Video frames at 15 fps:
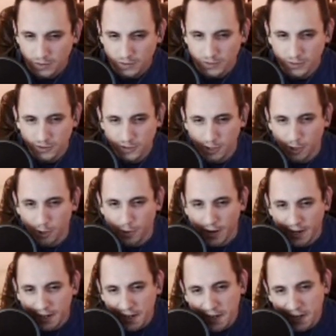So I
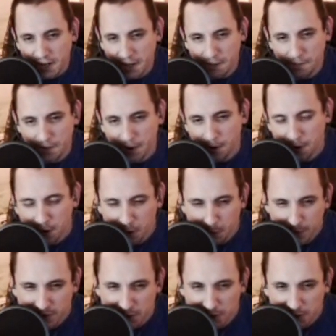didn't get a very good
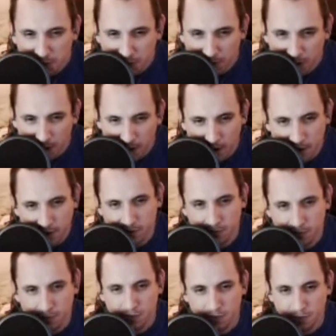position
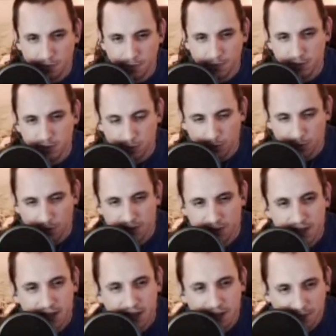on the first or the
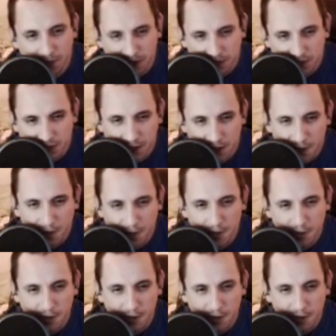second phase there.